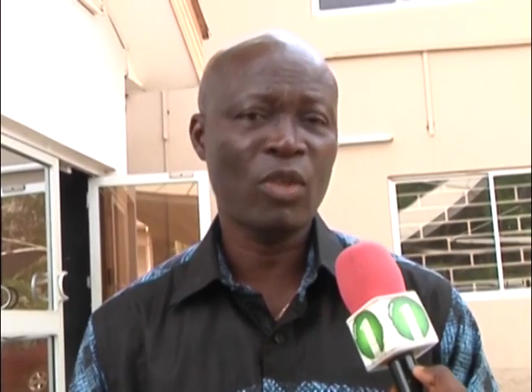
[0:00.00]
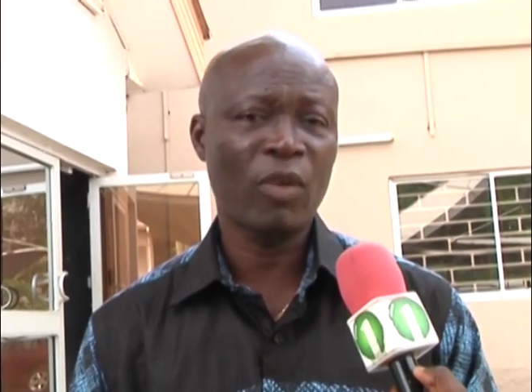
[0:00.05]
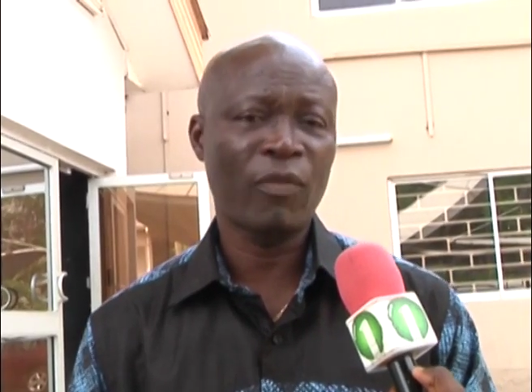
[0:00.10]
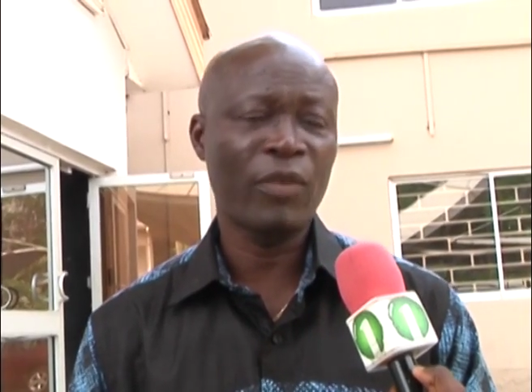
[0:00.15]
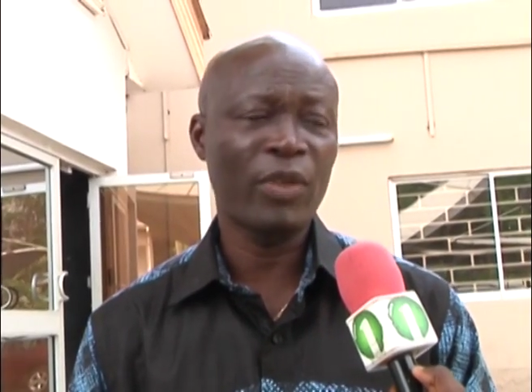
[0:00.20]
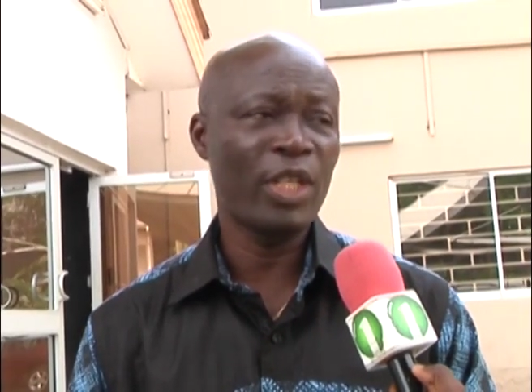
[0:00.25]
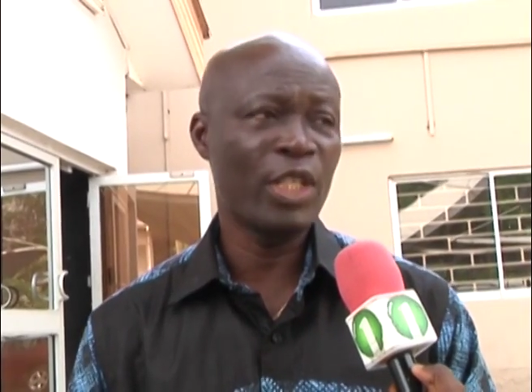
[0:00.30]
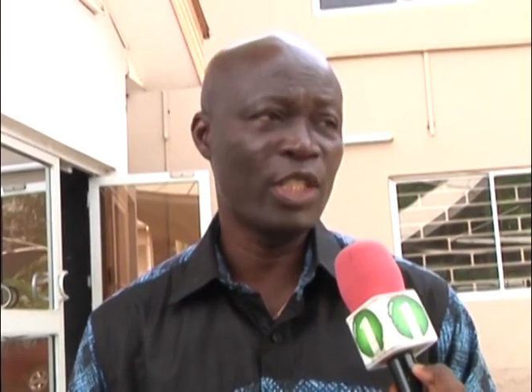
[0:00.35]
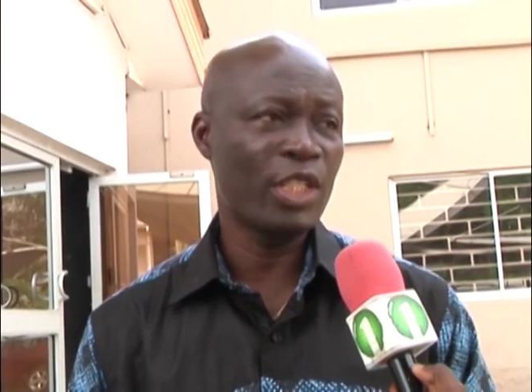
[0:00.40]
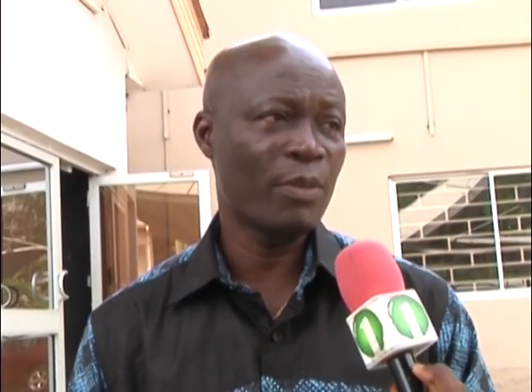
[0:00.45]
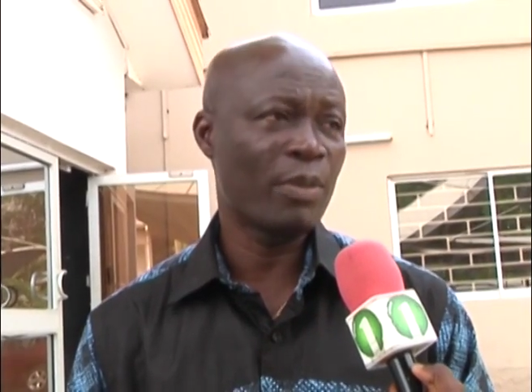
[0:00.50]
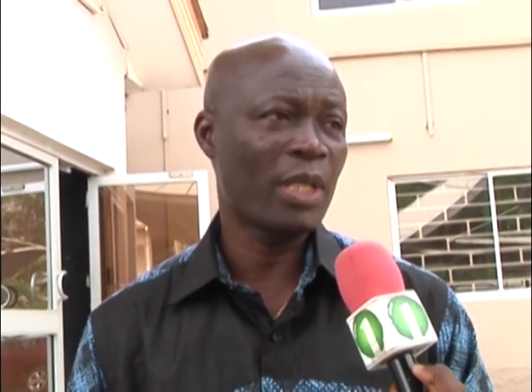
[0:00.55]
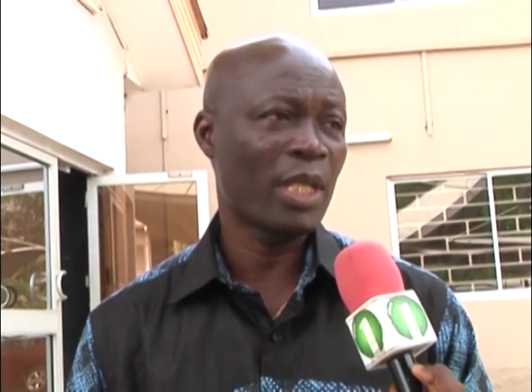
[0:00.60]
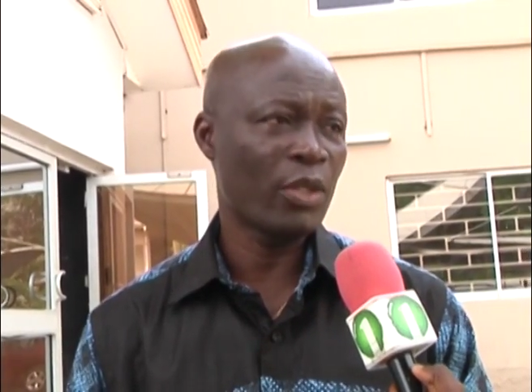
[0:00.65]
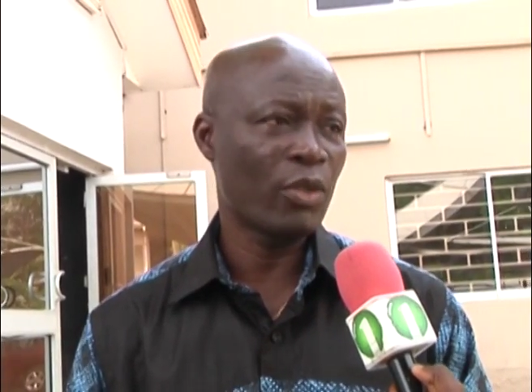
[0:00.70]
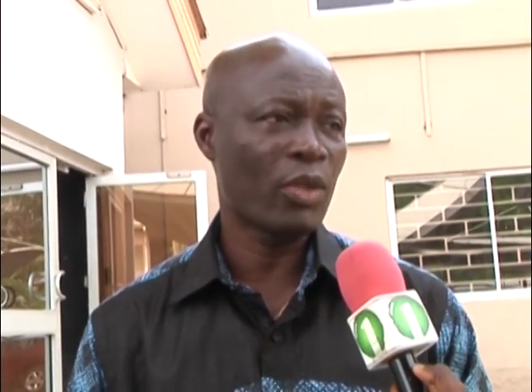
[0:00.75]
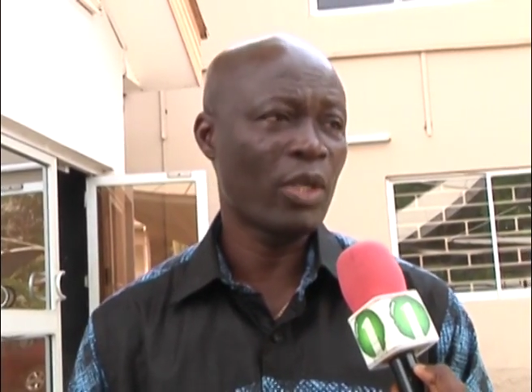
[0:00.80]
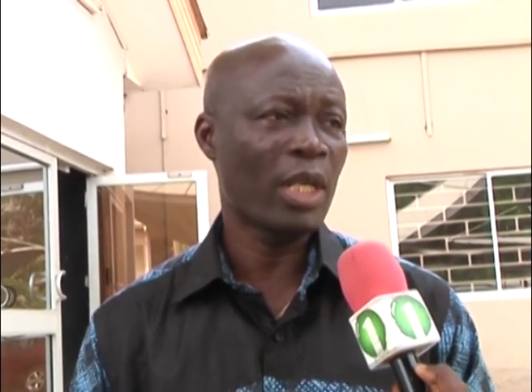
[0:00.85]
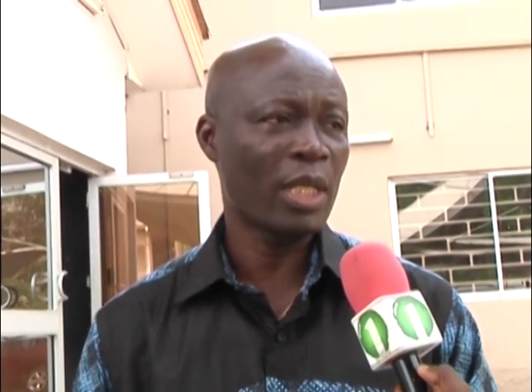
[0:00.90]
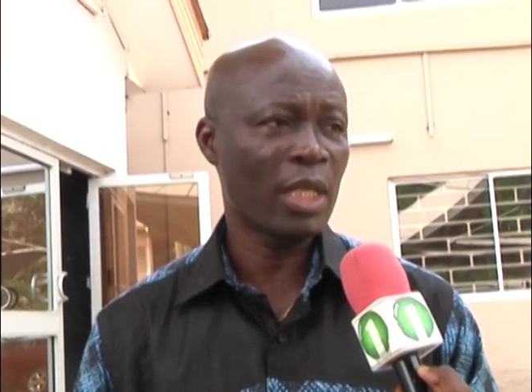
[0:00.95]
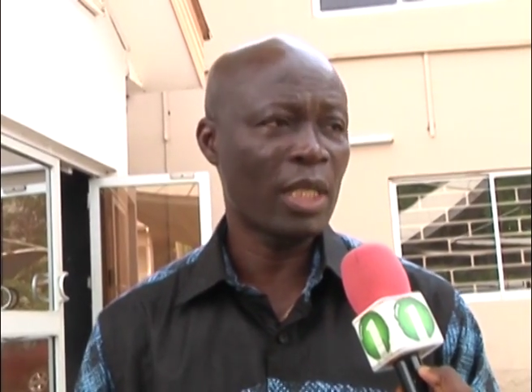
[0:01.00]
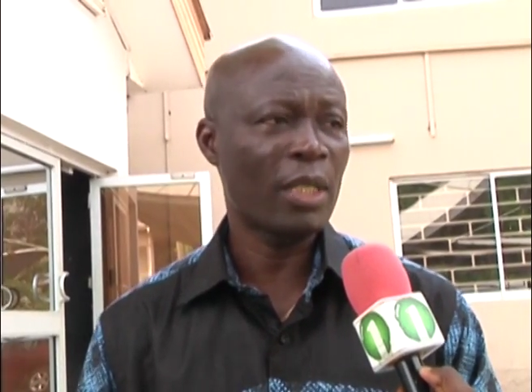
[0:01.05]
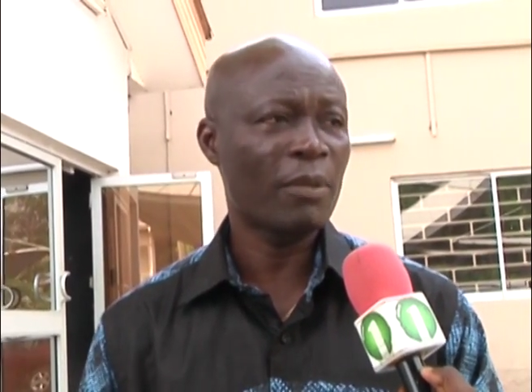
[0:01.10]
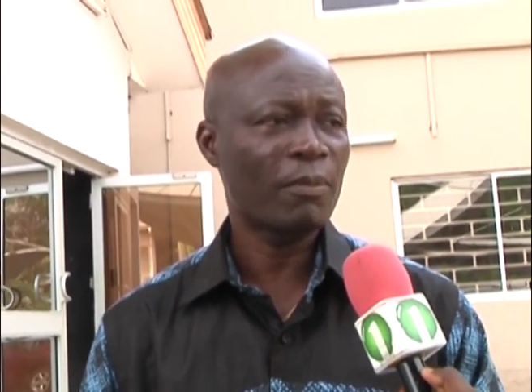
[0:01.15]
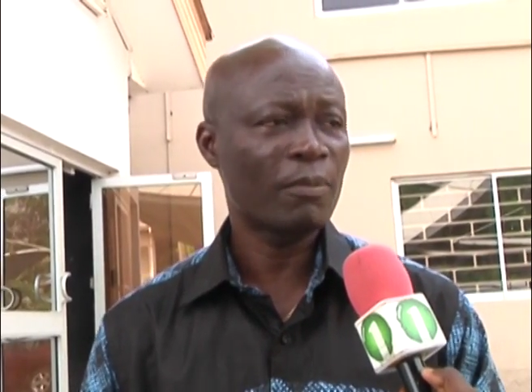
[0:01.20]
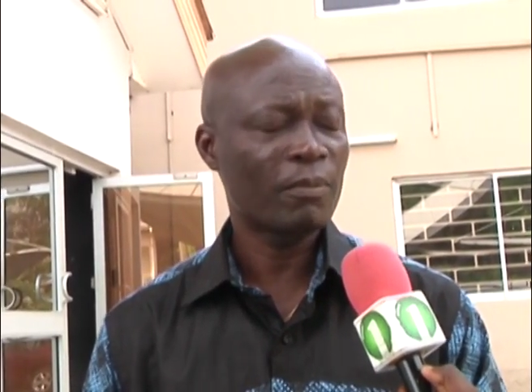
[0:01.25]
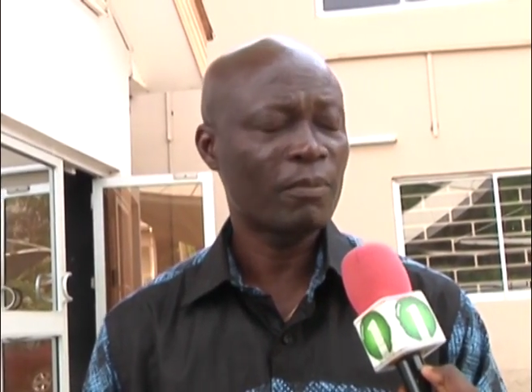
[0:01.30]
of Egypt and Uganda.